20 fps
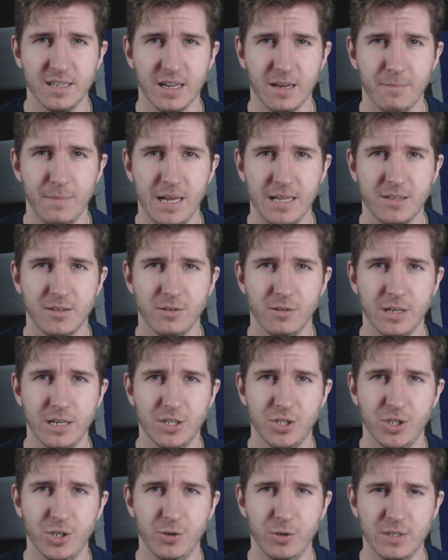like mental
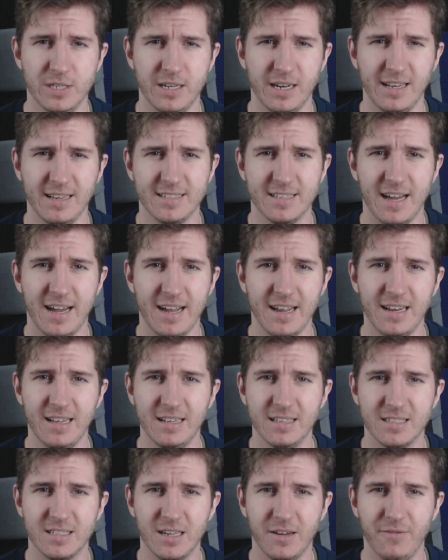issues and anxiety
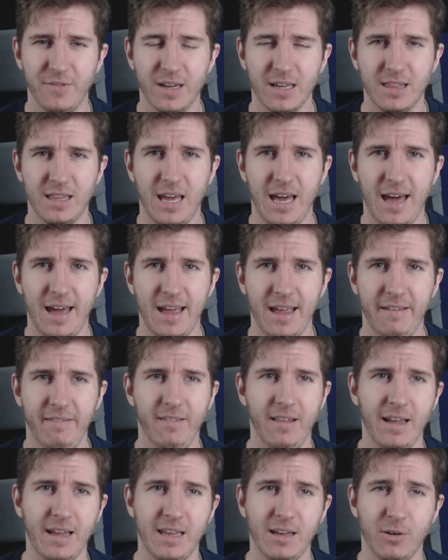and stuff like that,
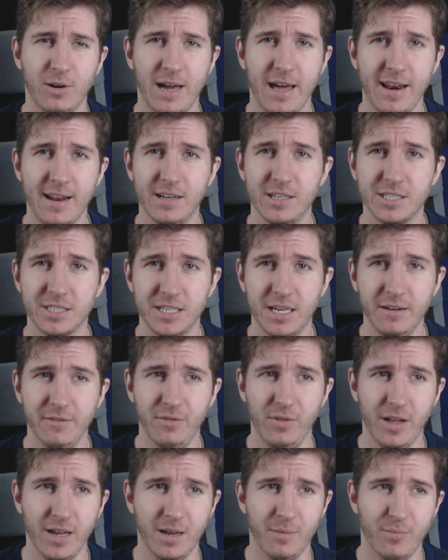and like he'll kind of just give
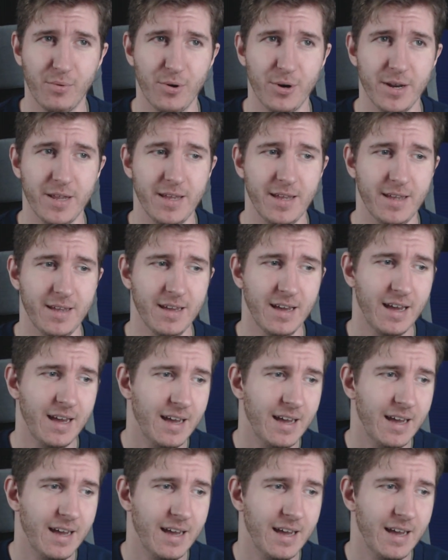like a pretty,